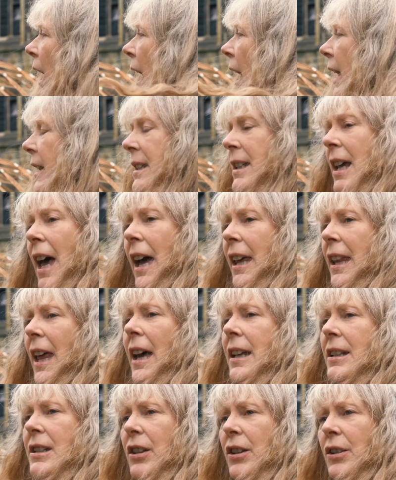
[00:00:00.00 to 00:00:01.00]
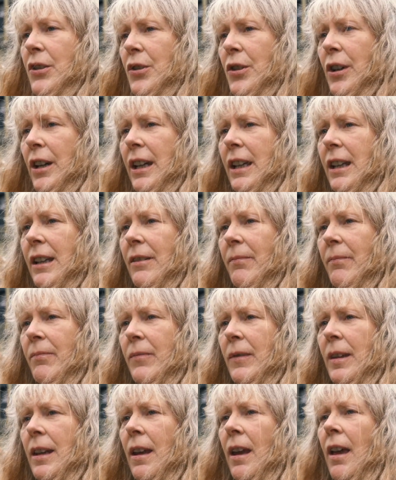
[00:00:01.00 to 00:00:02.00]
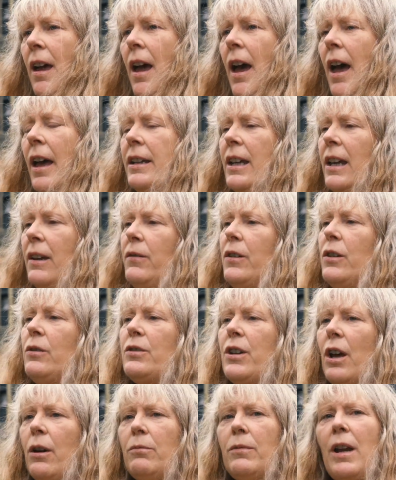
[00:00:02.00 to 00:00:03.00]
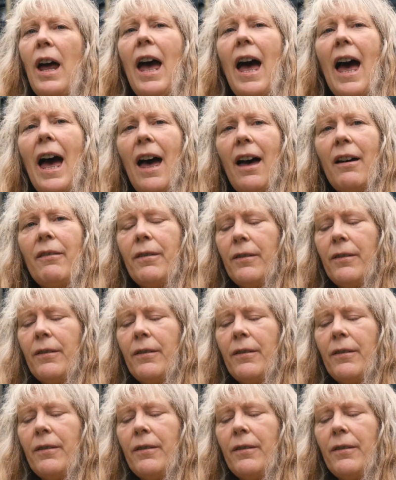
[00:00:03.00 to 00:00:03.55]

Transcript: and tie that to the tree. And if you don't have